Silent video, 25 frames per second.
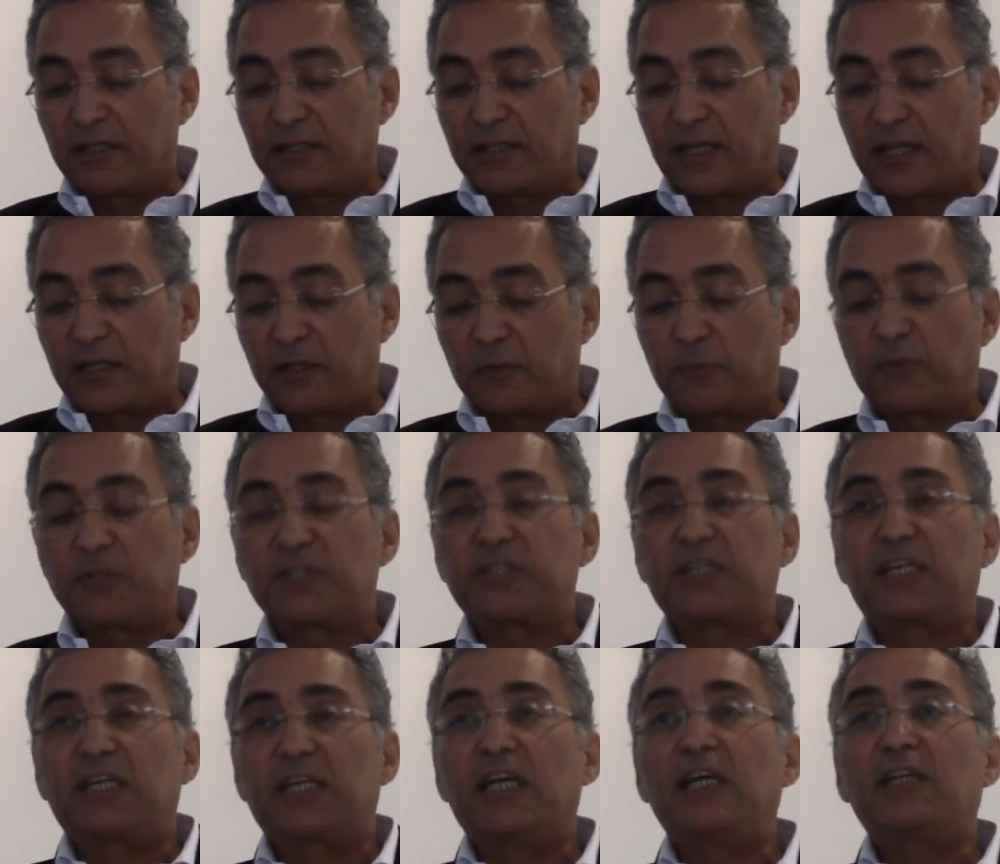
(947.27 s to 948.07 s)
that it
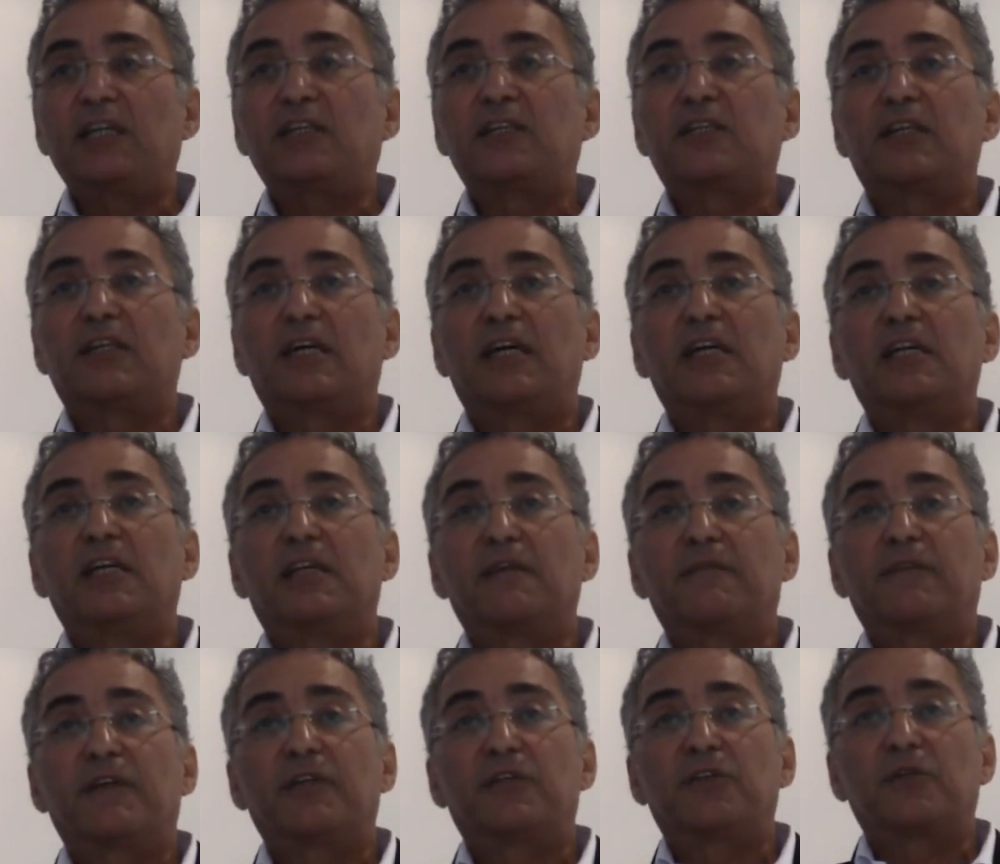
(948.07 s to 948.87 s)
was each
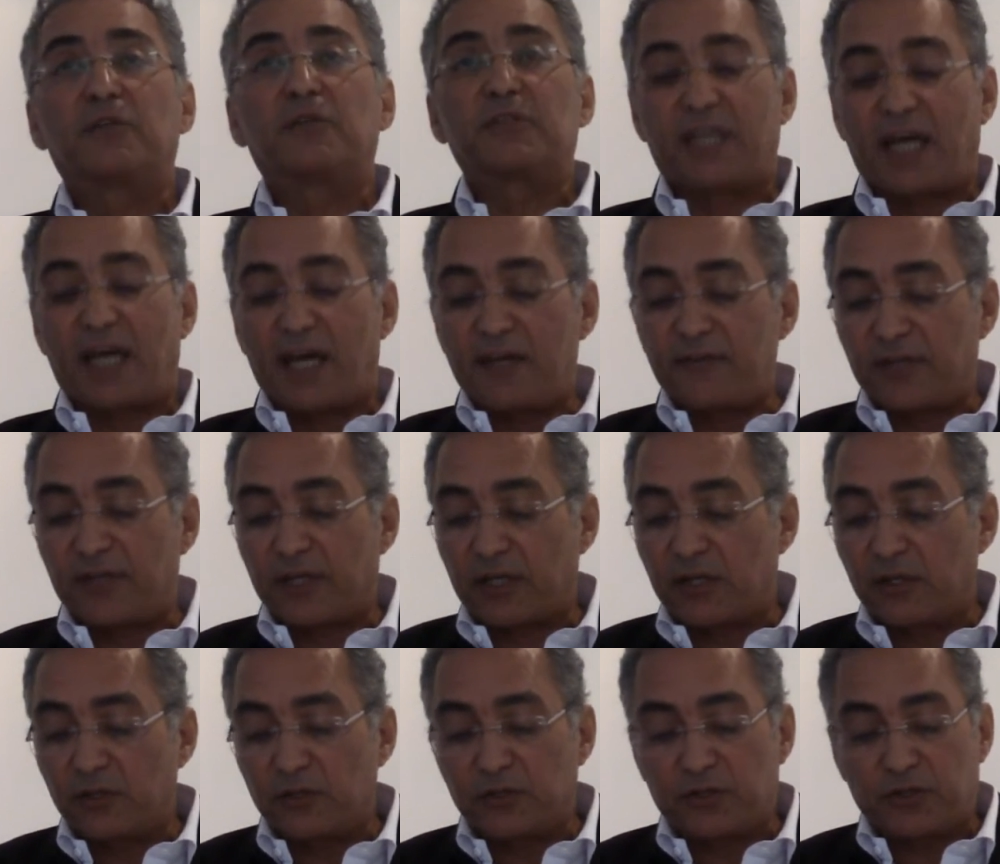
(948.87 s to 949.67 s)
individual's
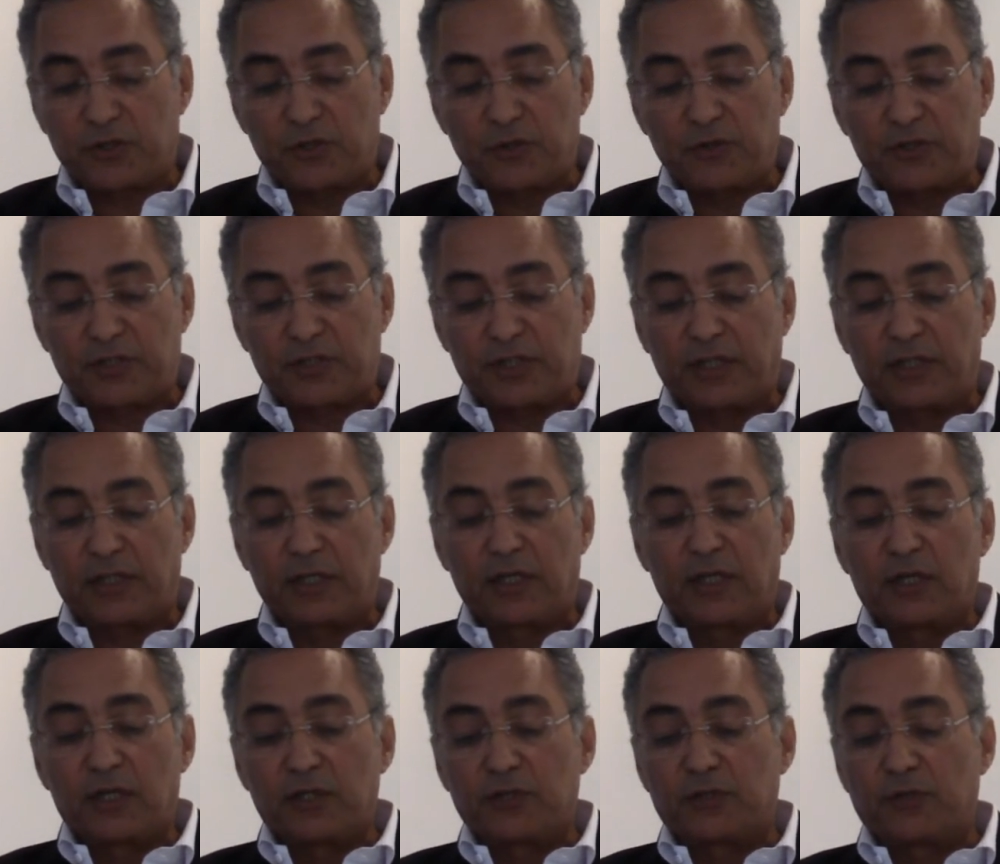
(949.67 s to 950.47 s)
ethical
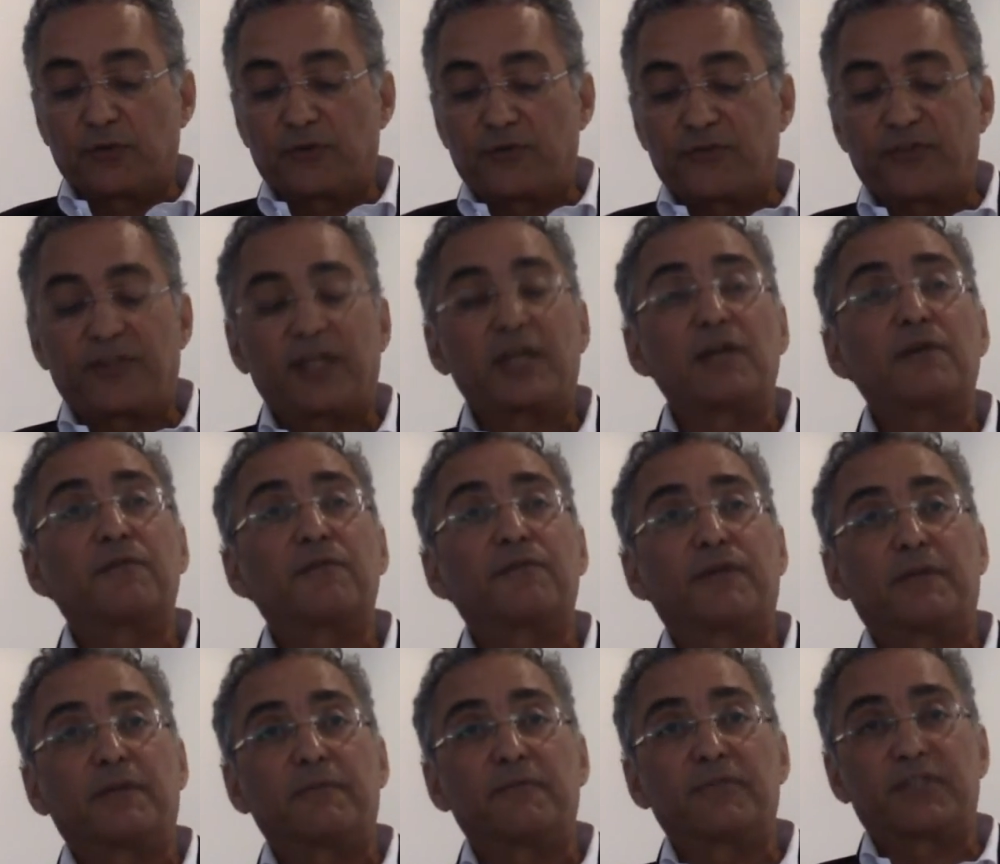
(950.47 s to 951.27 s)
duty to think
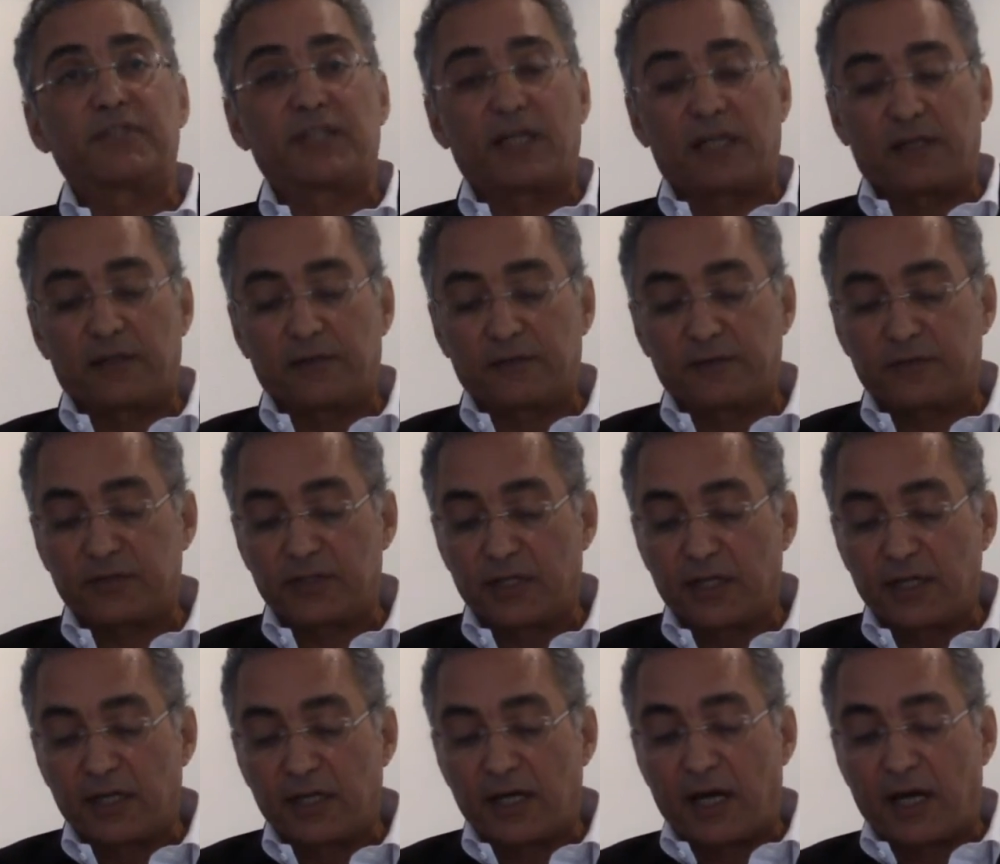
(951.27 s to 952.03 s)
for themselves